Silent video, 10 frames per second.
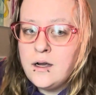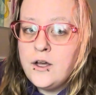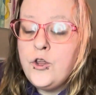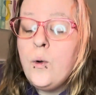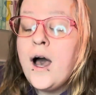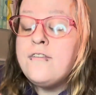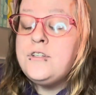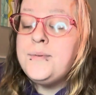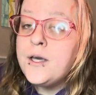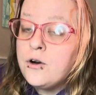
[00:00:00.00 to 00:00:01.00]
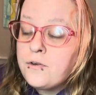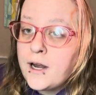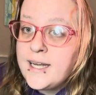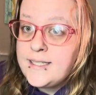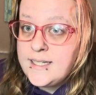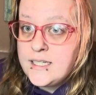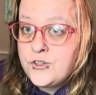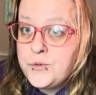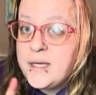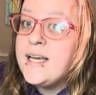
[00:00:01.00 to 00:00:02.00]
You have to be over 18
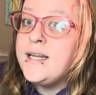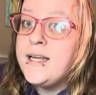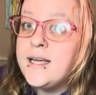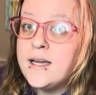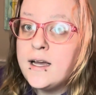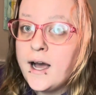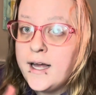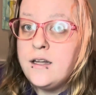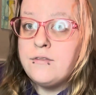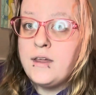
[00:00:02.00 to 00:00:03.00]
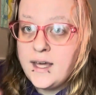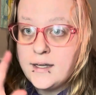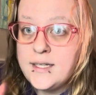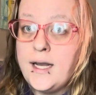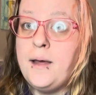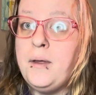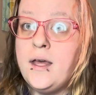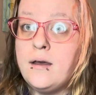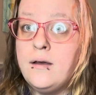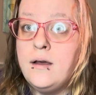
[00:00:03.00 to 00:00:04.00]
to be any kind of kink dynamic.
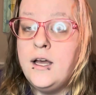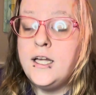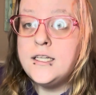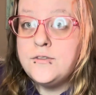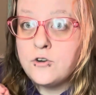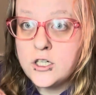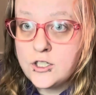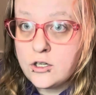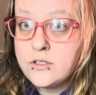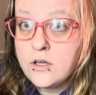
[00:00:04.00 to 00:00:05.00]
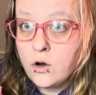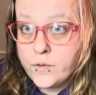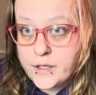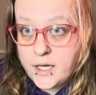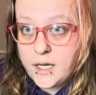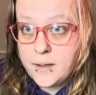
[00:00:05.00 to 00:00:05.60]
It is for adults only.